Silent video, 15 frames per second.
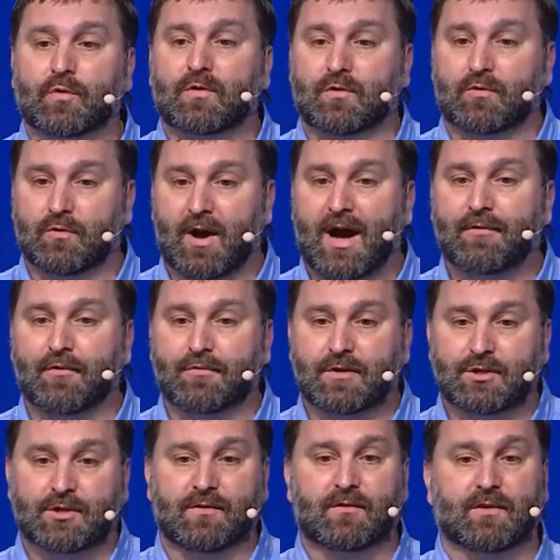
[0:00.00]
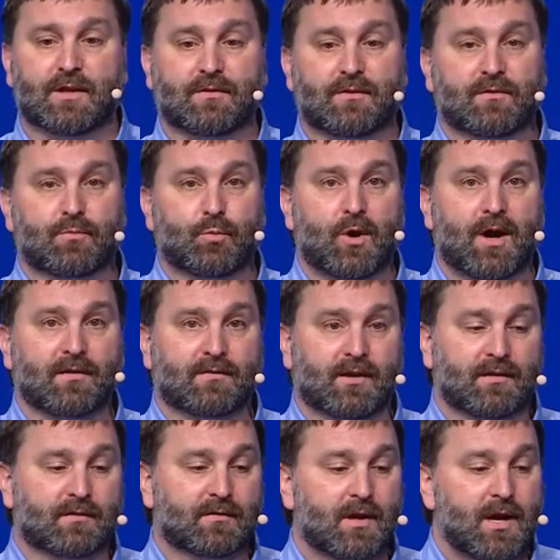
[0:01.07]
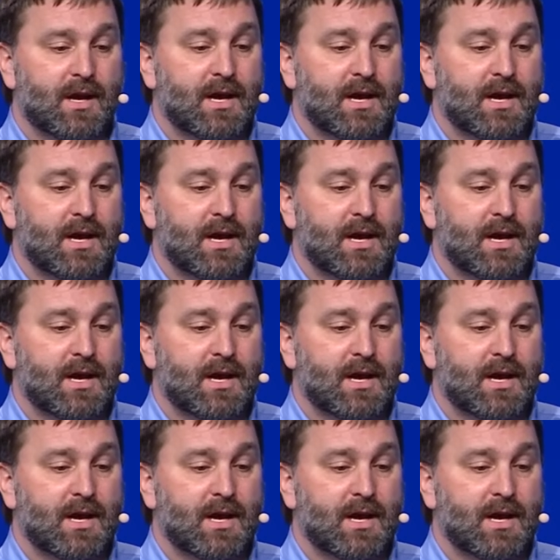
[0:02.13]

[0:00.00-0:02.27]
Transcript: to drive efficiency in this process.